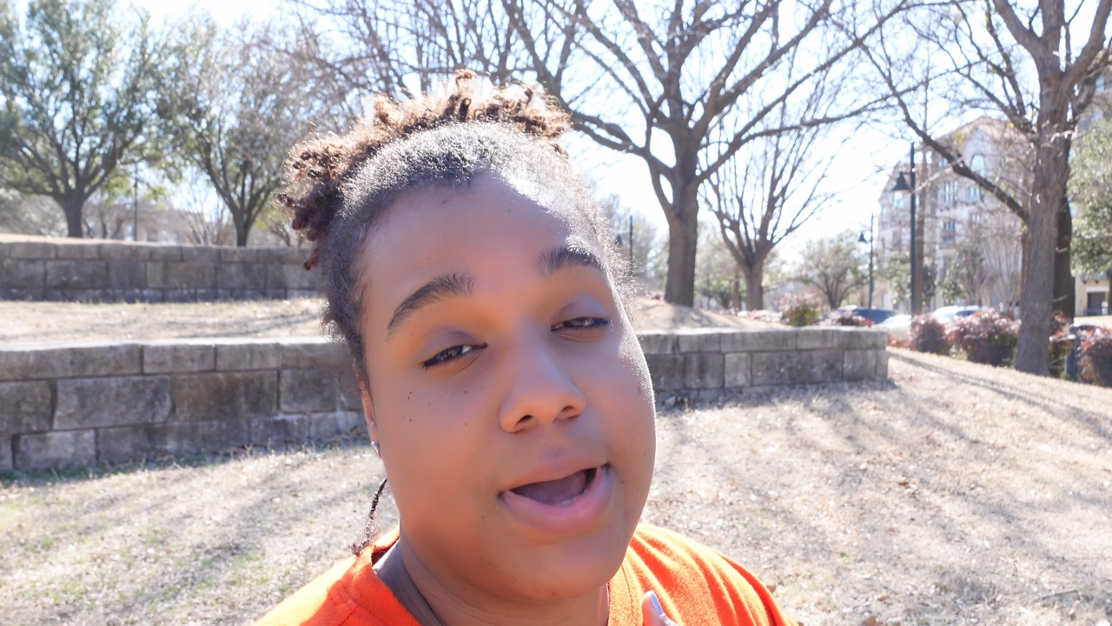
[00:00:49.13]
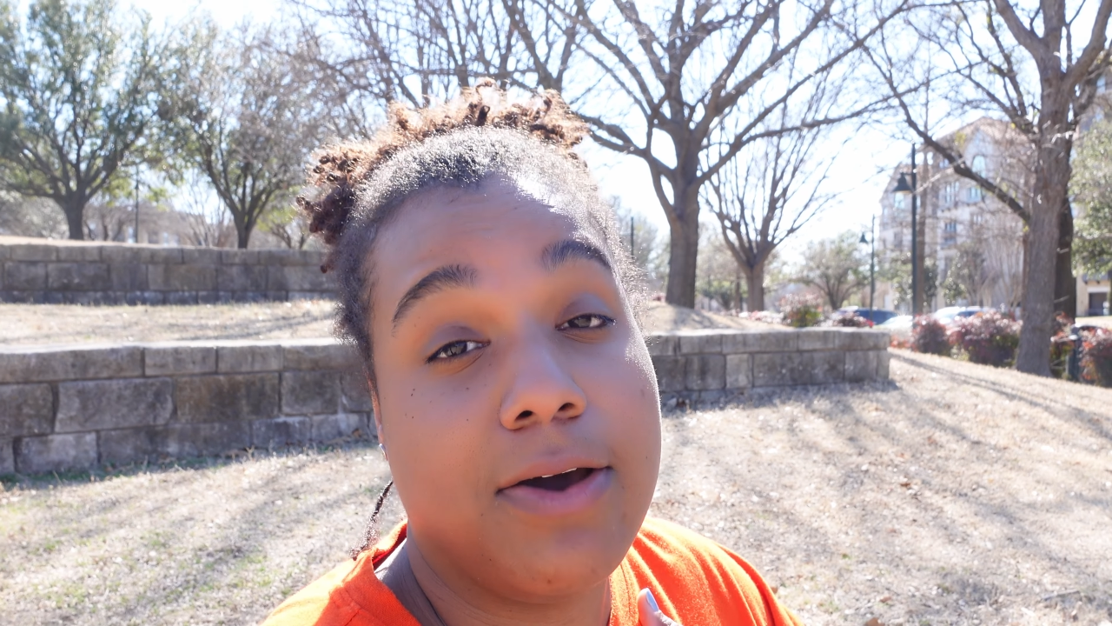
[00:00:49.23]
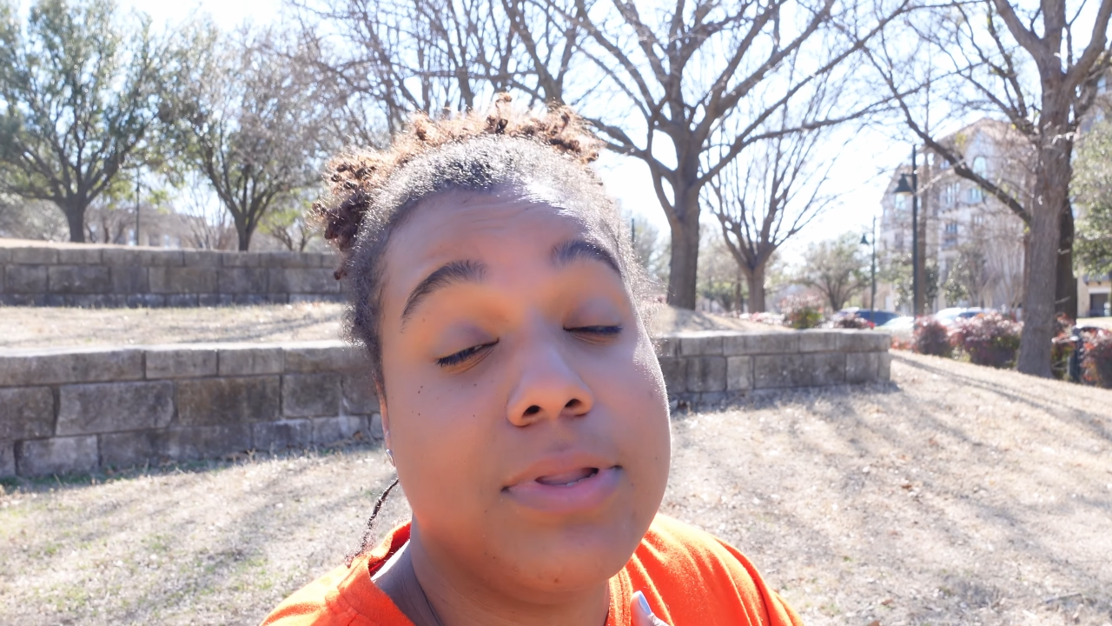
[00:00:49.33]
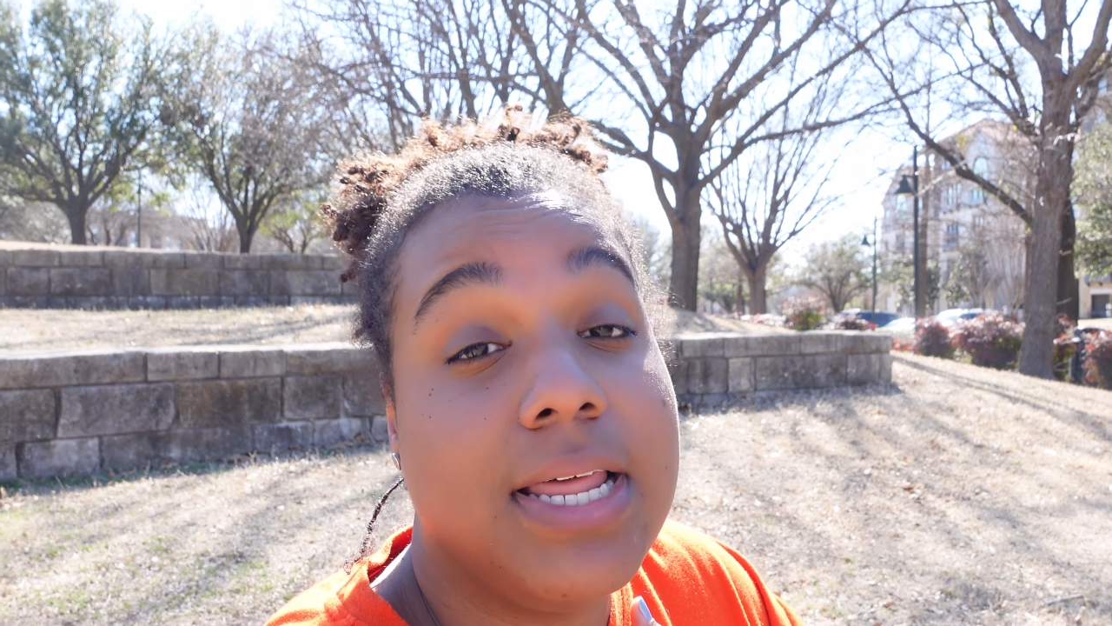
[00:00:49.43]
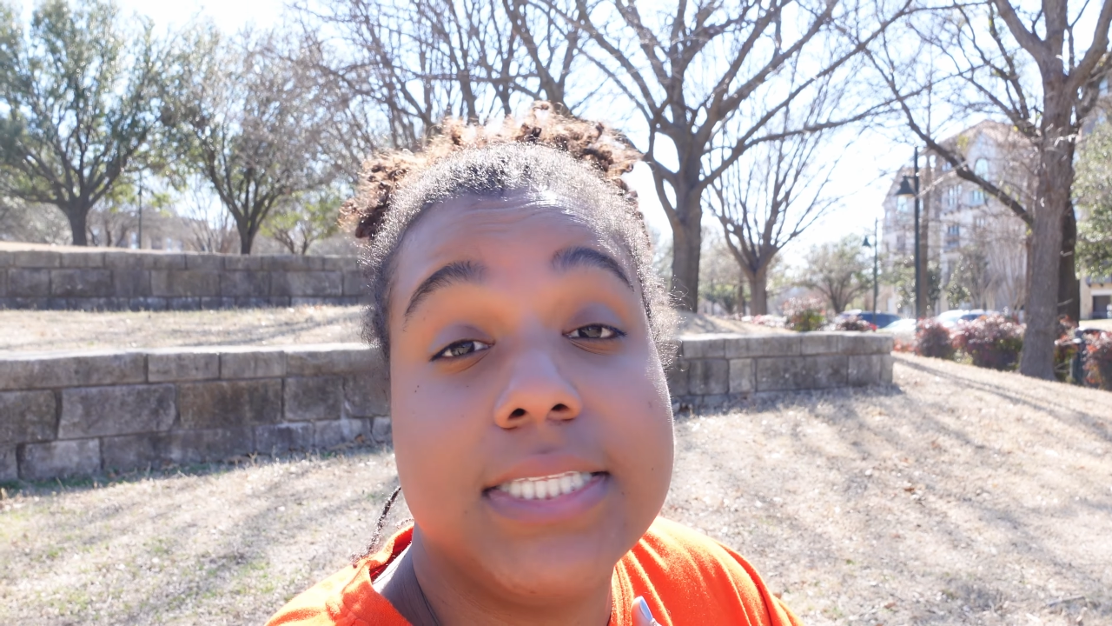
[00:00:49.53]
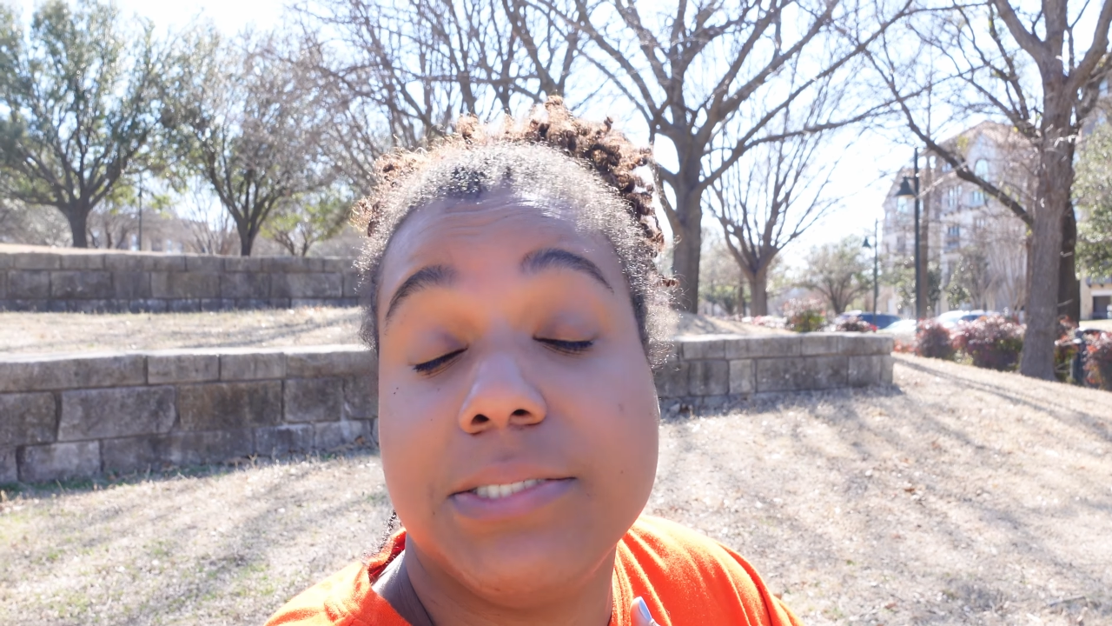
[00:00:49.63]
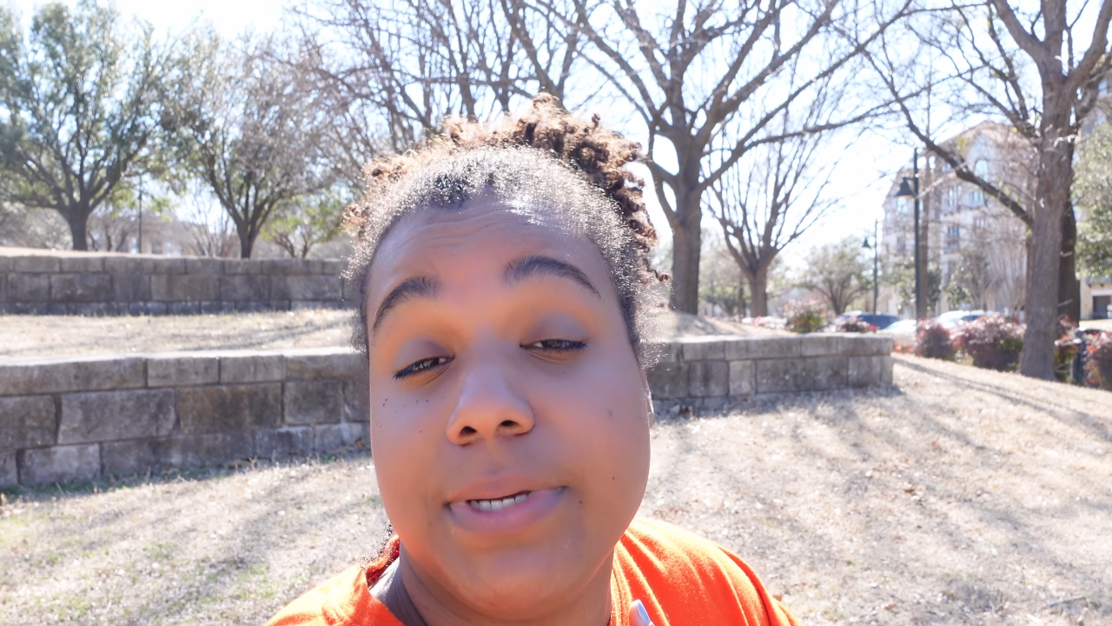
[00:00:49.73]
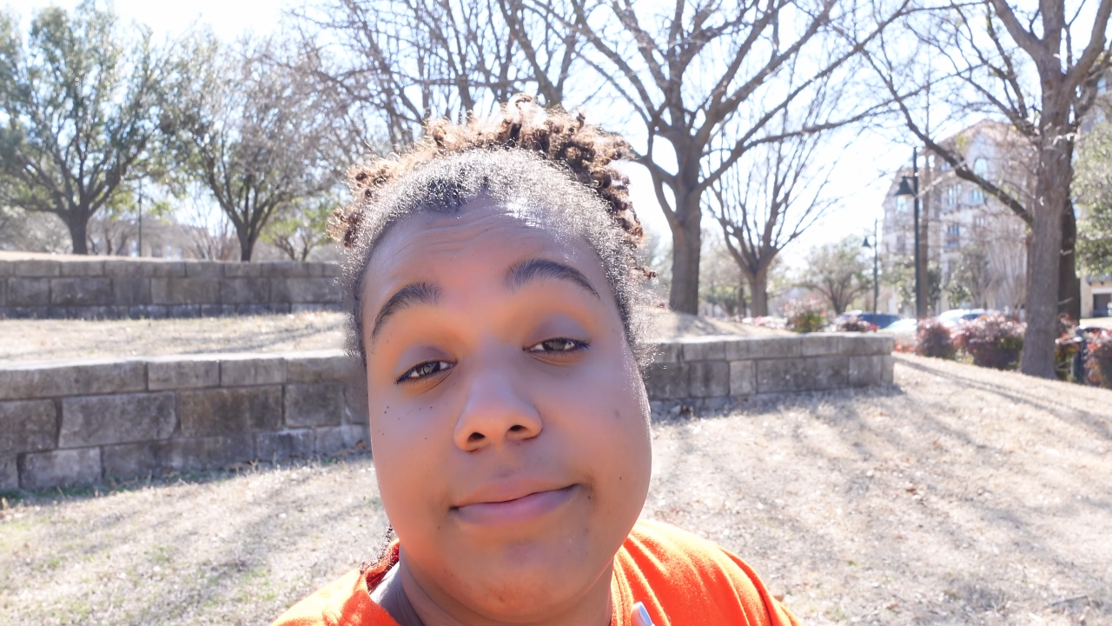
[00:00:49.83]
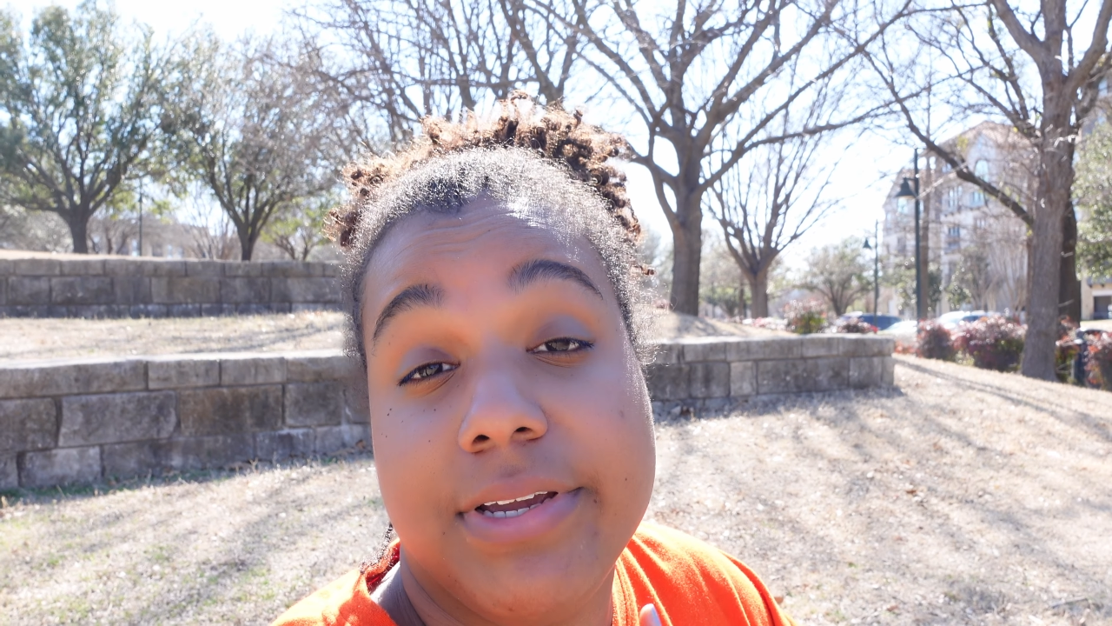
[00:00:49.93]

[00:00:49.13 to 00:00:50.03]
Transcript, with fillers: I would love to be able